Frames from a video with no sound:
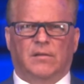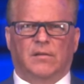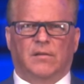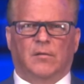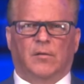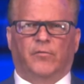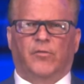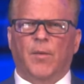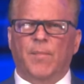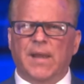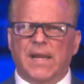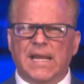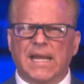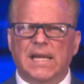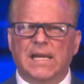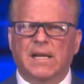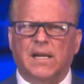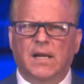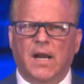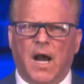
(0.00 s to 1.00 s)
from
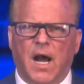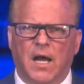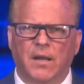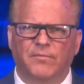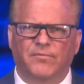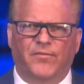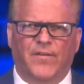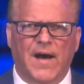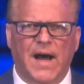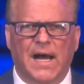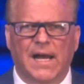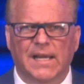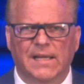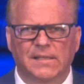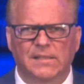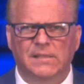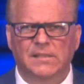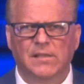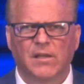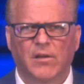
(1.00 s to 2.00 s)
any
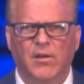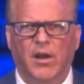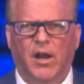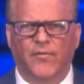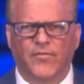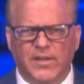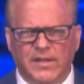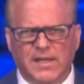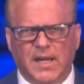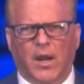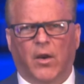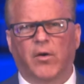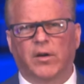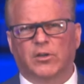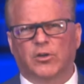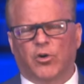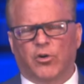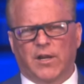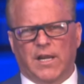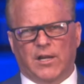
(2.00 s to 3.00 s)
confines of the
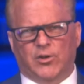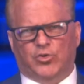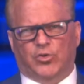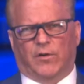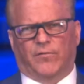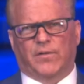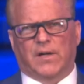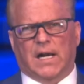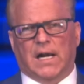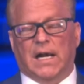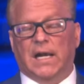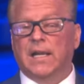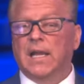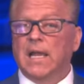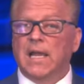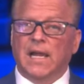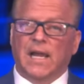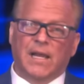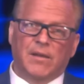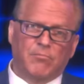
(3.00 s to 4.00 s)
character nature of God.
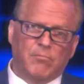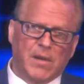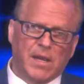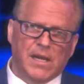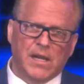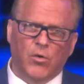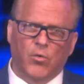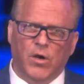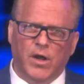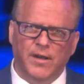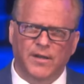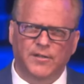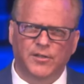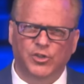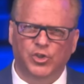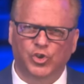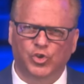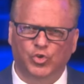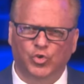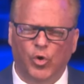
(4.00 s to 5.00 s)
And many want to
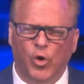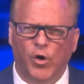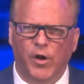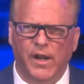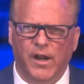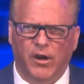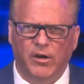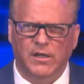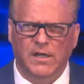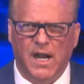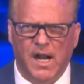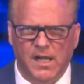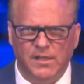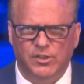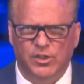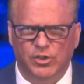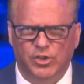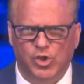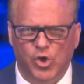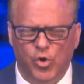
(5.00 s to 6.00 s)
destroy our
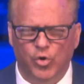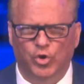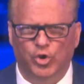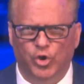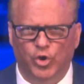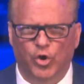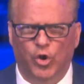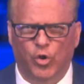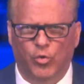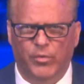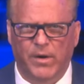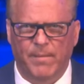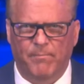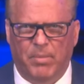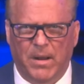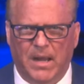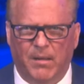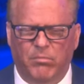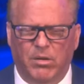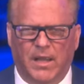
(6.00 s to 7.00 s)
constitutional
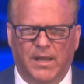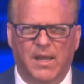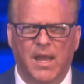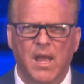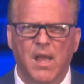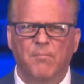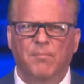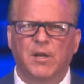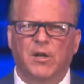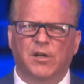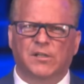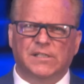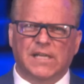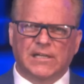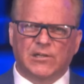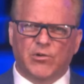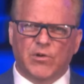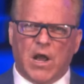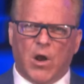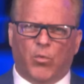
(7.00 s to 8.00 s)
republic because they
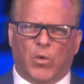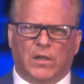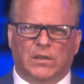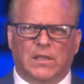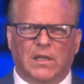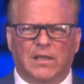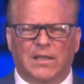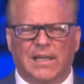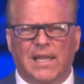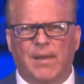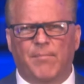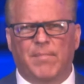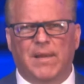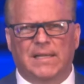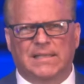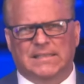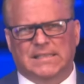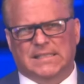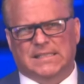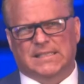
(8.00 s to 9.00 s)
do not want the
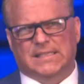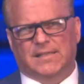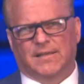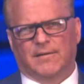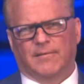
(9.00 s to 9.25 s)
limits